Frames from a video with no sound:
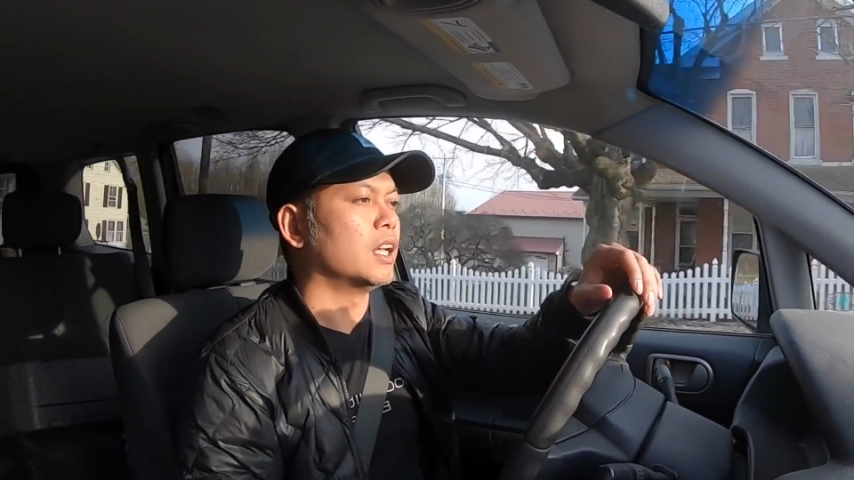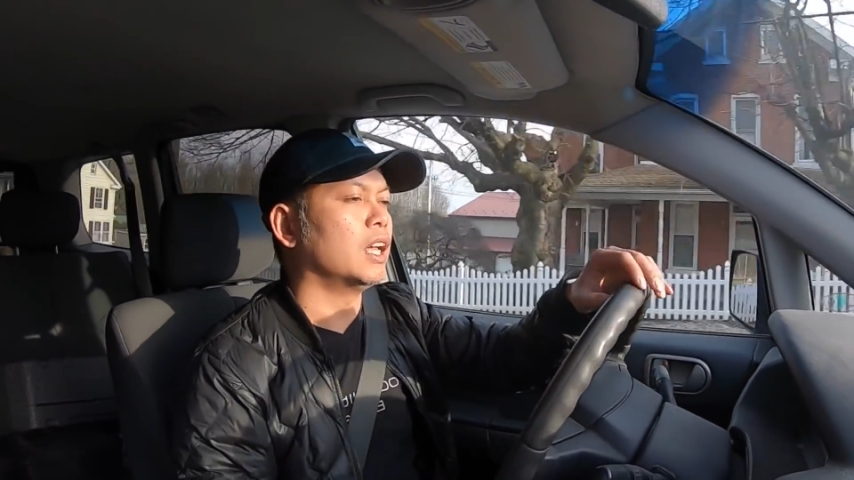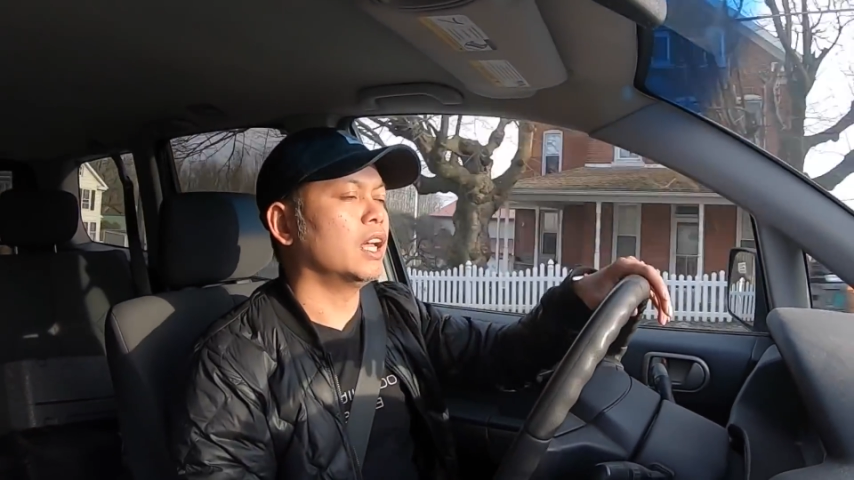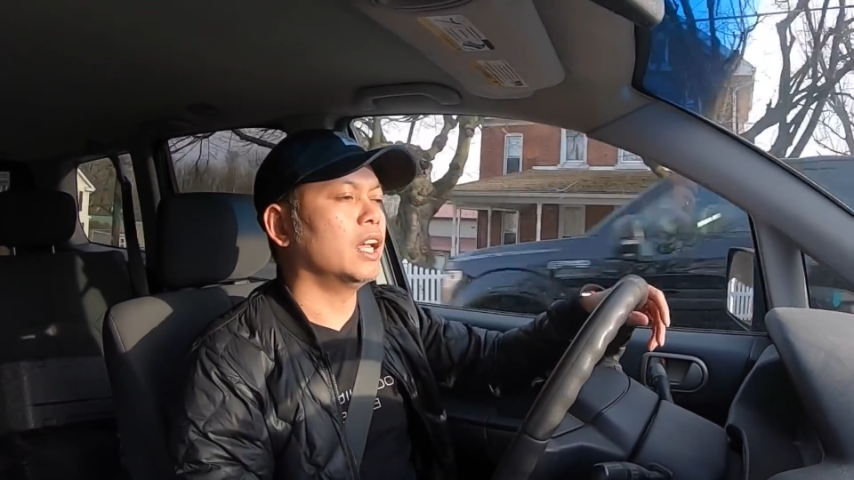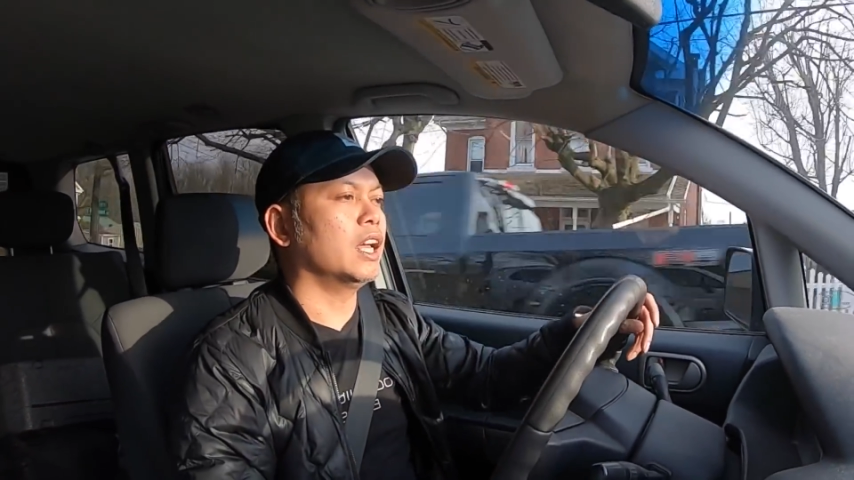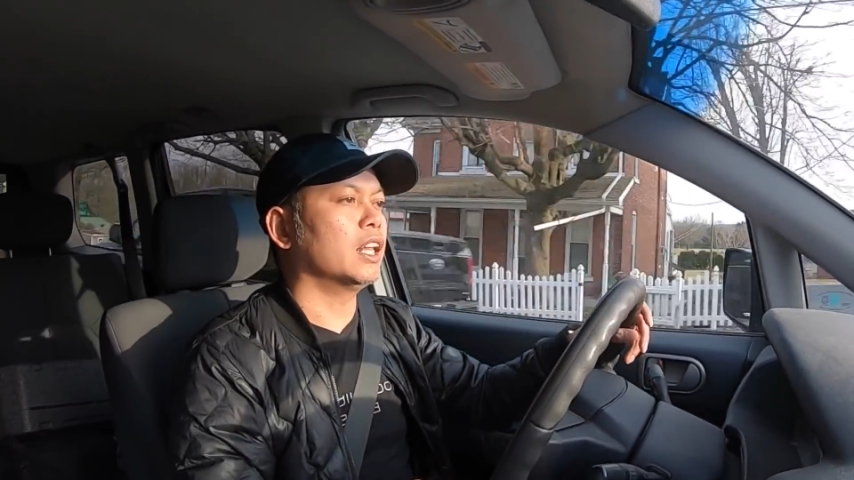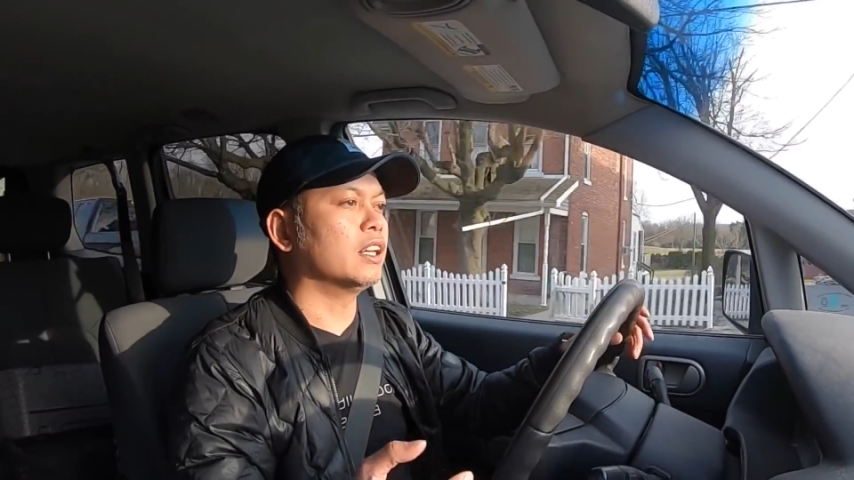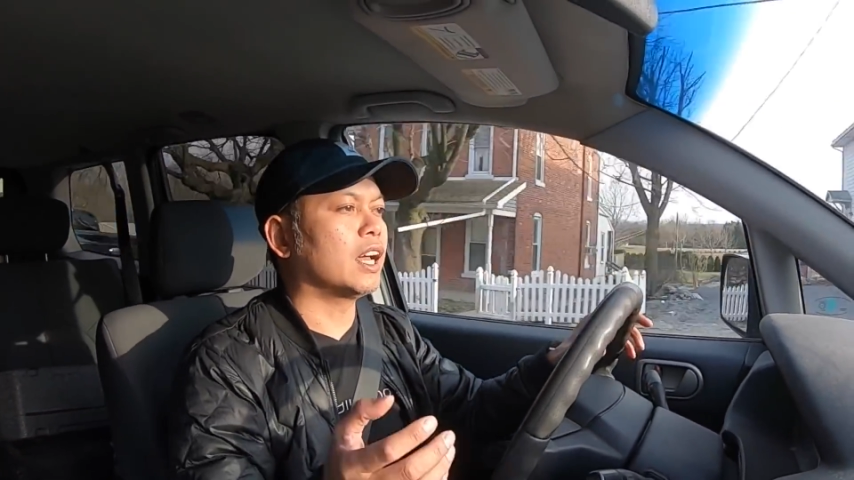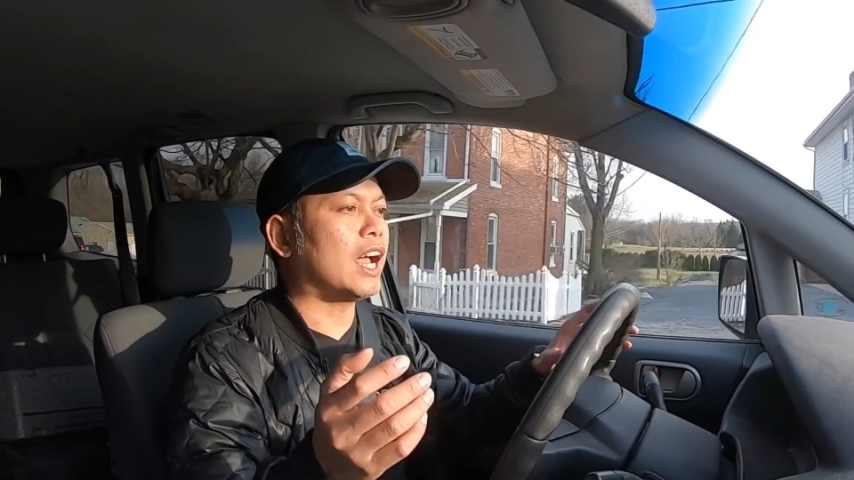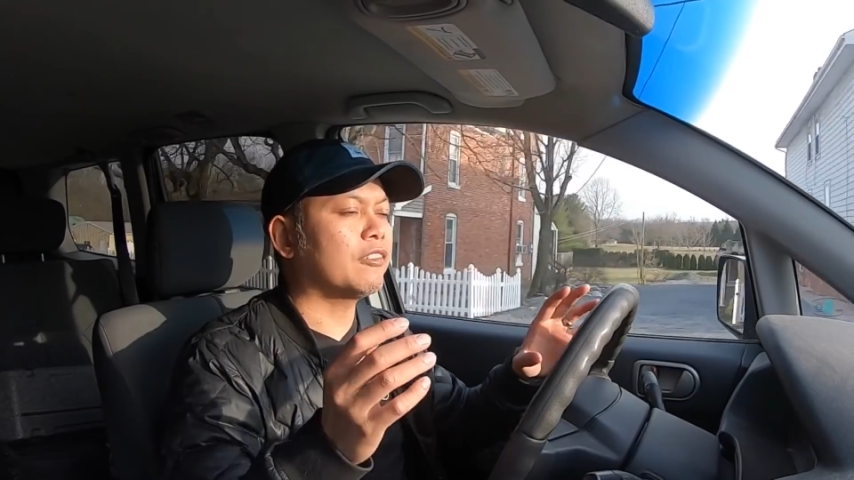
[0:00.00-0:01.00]

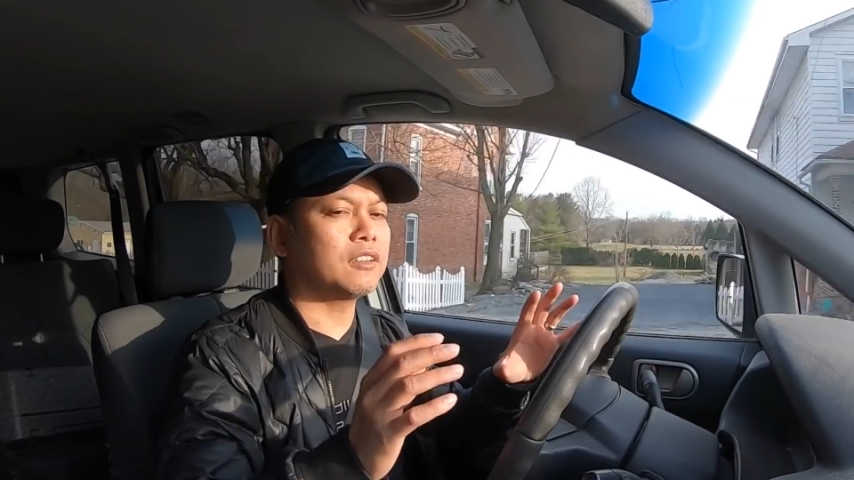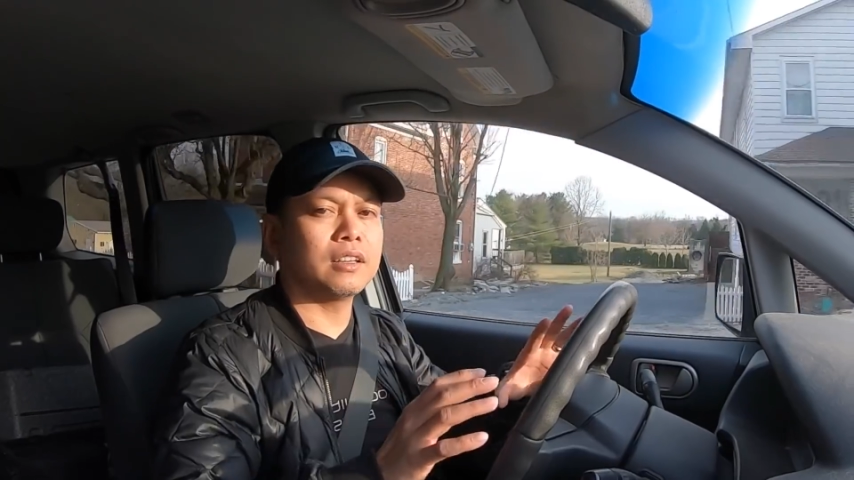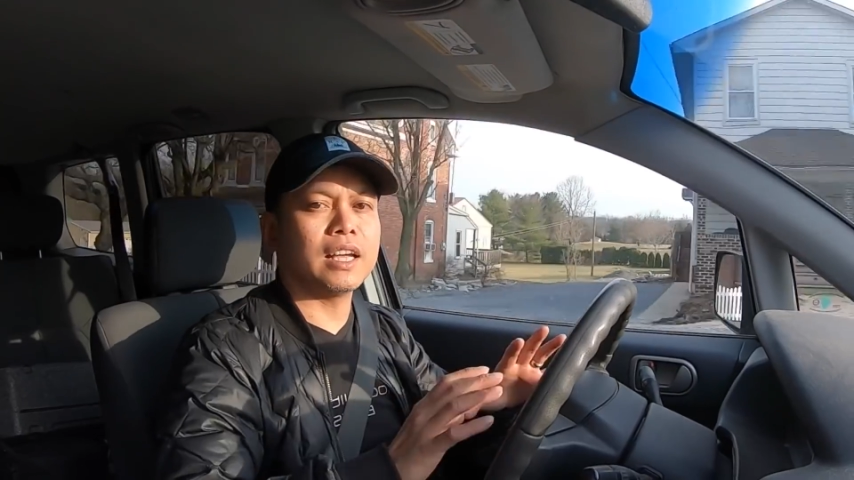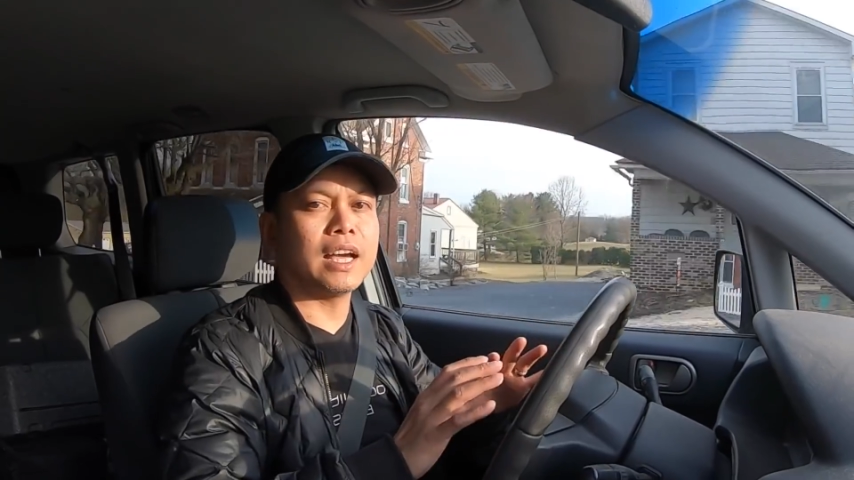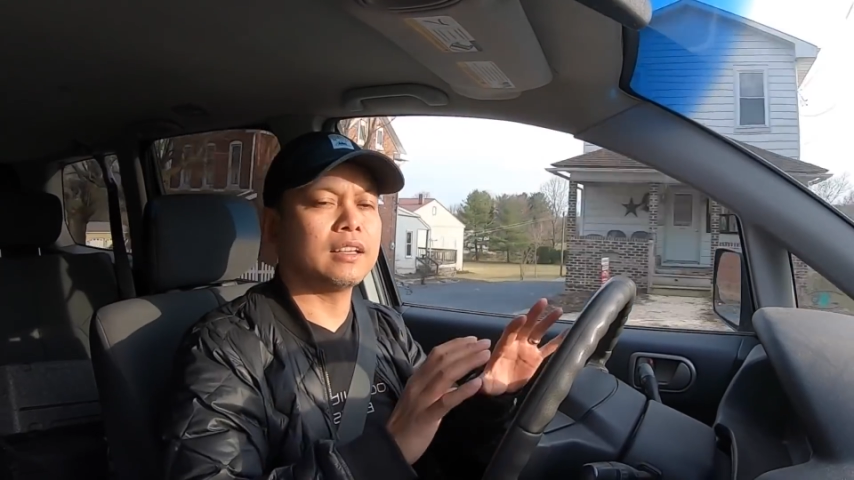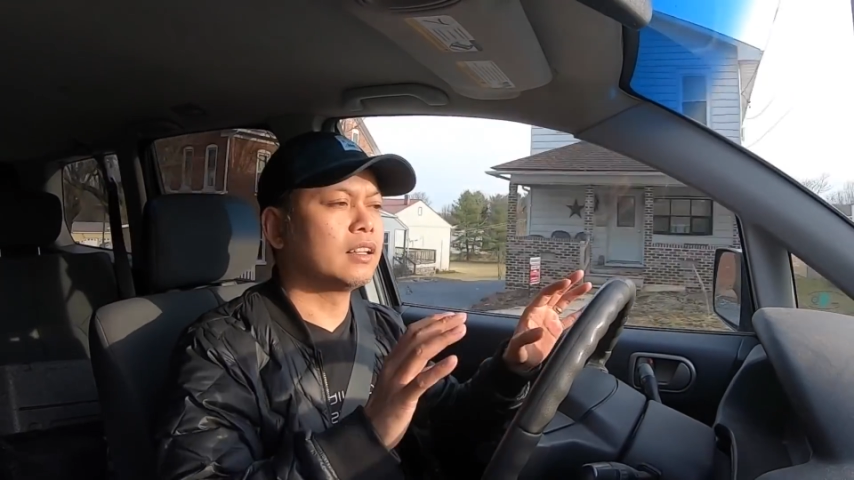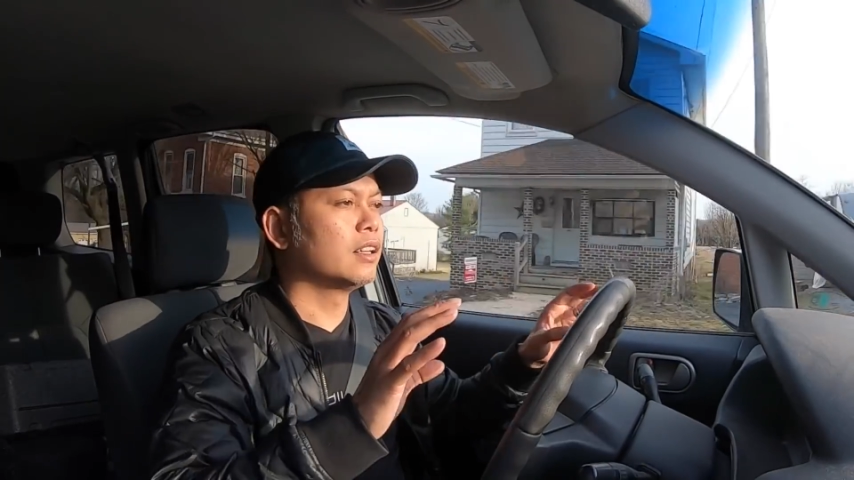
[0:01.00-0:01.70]
and after that,